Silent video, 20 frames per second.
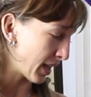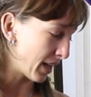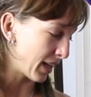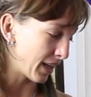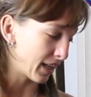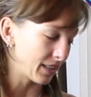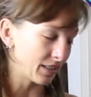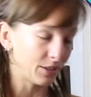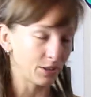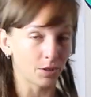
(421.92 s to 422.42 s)

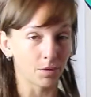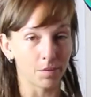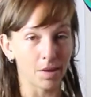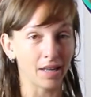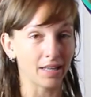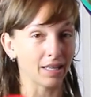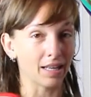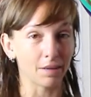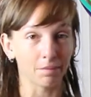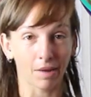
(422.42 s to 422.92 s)
getting into
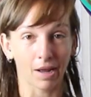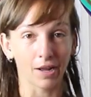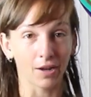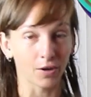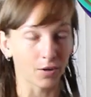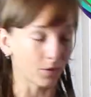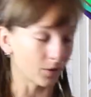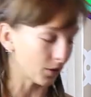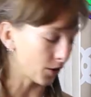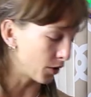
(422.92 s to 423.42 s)
making my
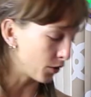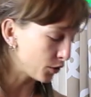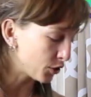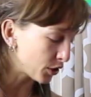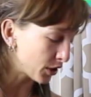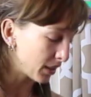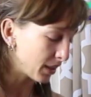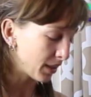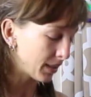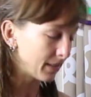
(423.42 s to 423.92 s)
own
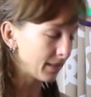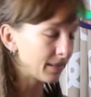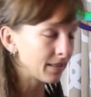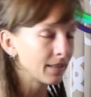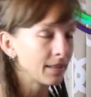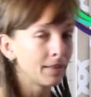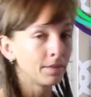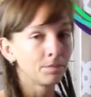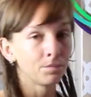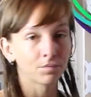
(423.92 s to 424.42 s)
lotions.
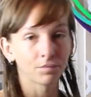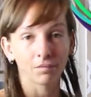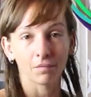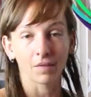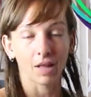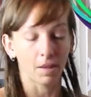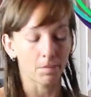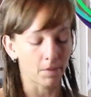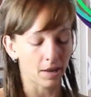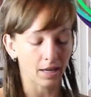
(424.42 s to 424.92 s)

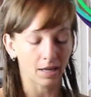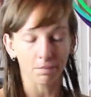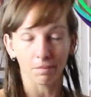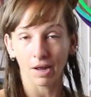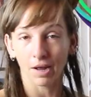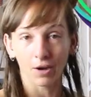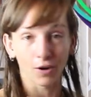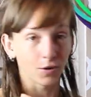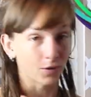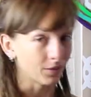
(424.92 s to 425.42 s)
I make
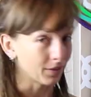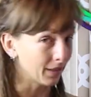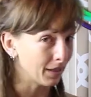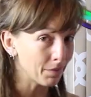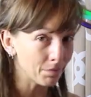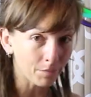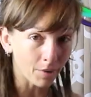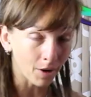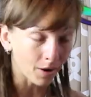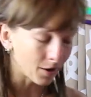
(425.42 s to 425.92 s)
my own
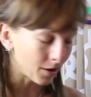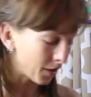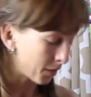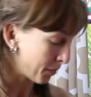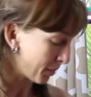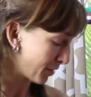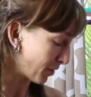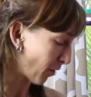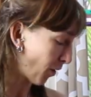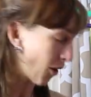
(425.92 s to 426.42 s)
lip
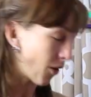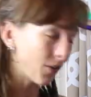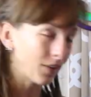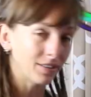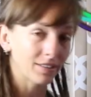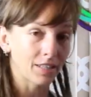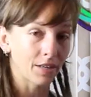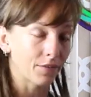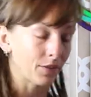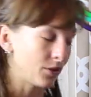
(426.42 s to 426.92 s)
balm. It's all
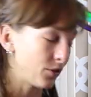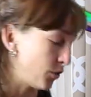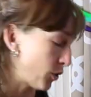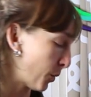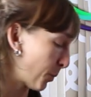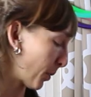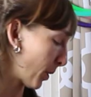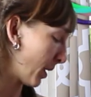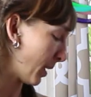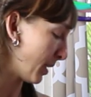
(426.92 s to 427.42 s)
this stuff is
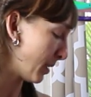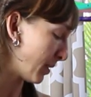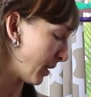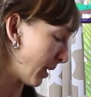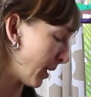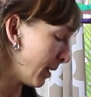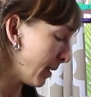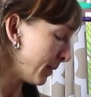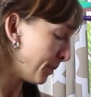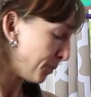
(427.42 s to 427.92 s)
super
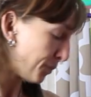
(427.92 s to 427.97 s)
easy.